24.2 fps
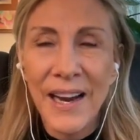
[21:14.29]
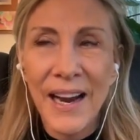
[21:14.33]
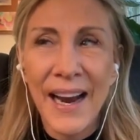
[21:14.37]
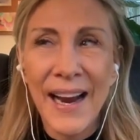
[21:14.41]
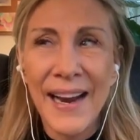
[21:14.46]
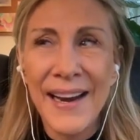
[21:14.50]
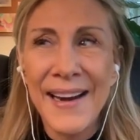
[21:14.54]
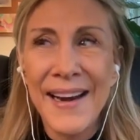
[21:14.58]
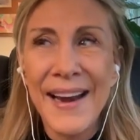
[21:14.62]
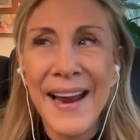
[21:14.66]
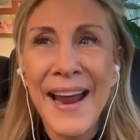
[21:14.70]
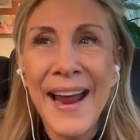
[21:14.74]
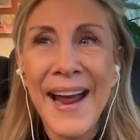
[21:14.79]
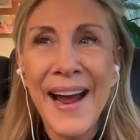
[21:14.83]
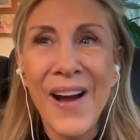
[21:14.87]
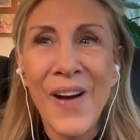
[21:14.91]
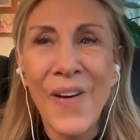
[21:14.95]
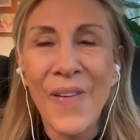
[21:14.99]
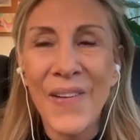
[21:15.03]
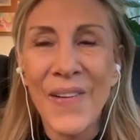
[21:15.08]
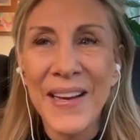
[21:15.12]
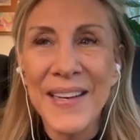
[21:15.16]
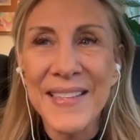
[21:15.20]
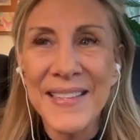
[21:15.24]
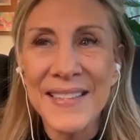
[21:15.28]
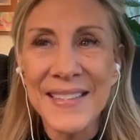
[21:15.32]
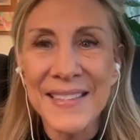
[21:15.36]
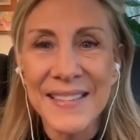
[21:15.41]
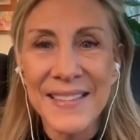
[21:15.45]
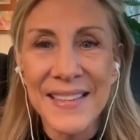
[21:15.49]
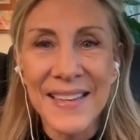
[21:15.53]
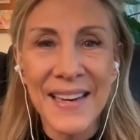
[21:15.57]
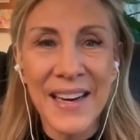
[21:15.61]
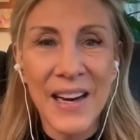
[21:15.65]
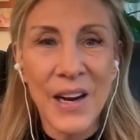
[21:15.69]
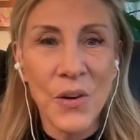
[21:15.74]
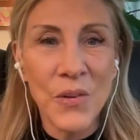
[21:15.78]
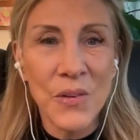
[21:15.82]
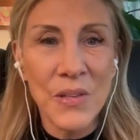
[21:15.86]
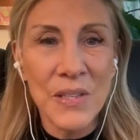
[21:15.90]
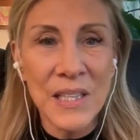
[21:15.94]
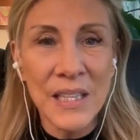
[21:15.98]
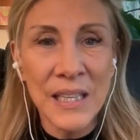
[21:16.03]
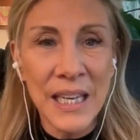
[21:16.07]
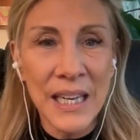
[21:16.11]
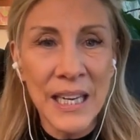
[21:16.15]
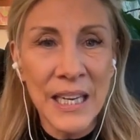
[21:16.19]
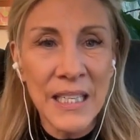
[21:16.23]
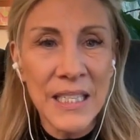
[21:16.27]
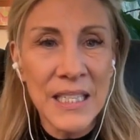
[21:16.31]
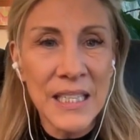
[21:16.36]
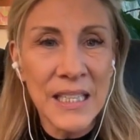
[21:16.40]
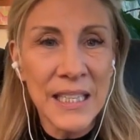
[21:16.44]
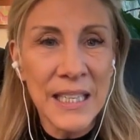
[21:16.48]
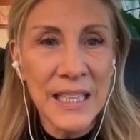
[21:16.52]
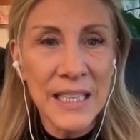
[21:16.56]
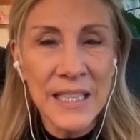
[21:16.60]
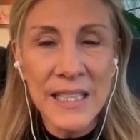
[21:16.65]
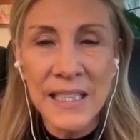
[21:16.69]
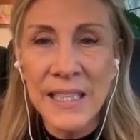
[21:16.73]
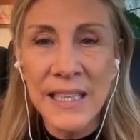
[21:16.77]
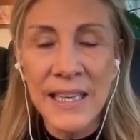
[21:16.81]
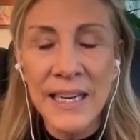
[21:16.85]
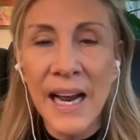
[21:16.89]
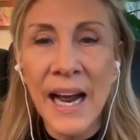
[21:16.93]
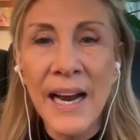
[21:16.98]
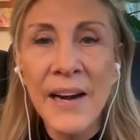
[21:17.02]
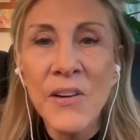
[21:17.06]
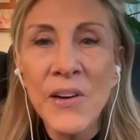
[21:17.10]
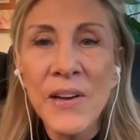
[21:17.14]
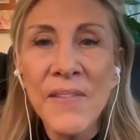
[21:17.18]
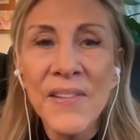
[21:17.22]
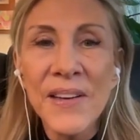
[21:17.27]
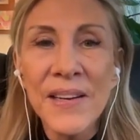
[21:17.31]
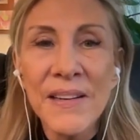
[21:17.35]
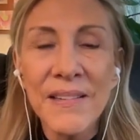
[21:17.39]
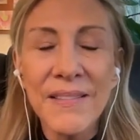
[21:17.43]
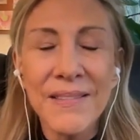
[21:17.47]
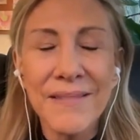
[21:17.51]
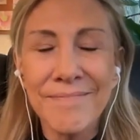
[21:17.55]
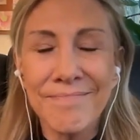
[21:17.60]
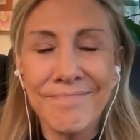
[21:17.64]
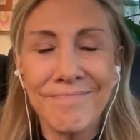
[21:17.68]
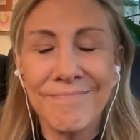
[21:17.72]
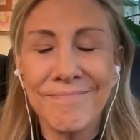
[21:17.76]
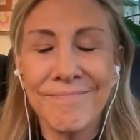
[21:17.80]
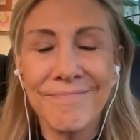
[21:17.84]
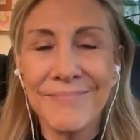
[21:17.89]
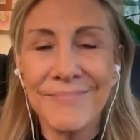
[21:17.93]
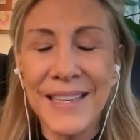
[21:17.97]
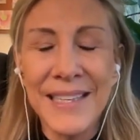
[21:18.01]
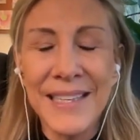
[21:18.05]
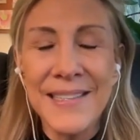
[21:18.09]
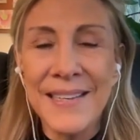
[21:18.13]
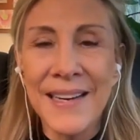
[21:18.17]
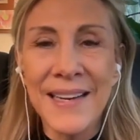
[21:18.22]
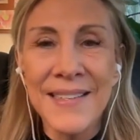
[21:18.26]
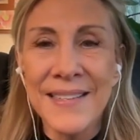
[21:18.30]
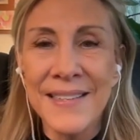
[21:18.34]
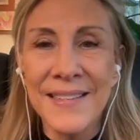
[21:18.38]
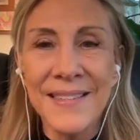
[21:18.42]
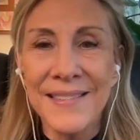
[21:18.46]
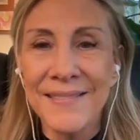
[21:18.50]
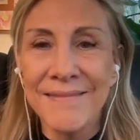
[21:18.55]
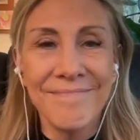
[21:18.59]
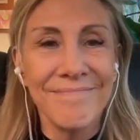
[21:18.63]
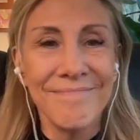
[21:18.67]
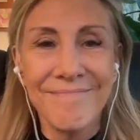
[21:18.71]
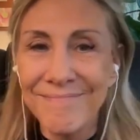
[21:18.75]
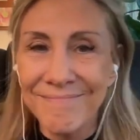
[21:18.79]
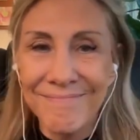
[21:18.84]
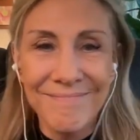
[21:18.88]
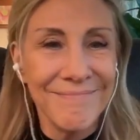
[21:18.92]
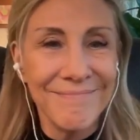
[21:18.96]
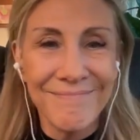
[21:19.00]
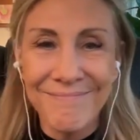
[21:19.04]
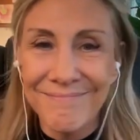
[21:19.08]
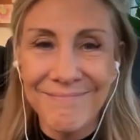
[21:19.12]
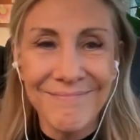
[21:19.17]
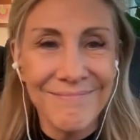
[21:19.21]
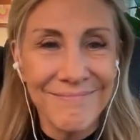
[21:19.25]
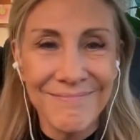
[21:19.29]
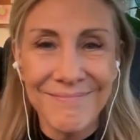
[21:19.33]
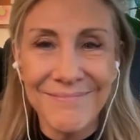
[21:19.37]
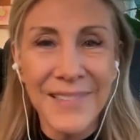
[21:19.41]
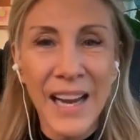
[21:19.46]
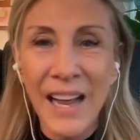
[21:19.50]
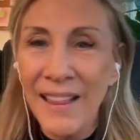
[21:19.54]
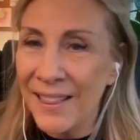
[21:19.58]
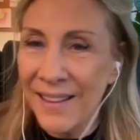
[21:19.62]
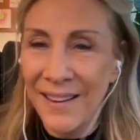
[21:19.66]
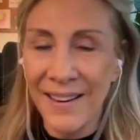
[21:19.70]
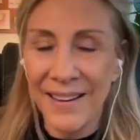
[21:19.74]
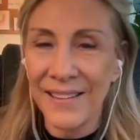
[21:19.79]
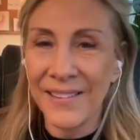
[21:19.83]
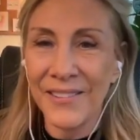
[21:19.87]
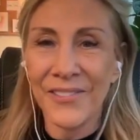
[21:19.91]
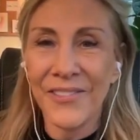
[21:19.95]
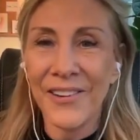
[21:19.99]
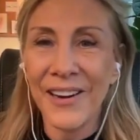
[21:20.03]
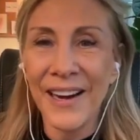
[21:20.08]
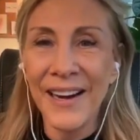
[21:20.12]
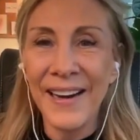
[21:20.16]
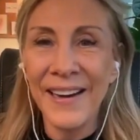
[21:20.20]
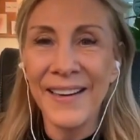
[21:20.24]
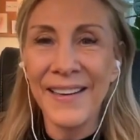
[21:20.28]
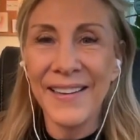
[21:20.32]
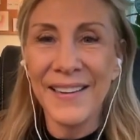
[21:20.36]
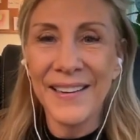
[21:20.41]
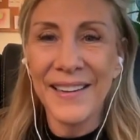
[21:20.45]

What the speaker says: And now it's, delete, delete, delete. I don't even, it doesn't, nothing, right?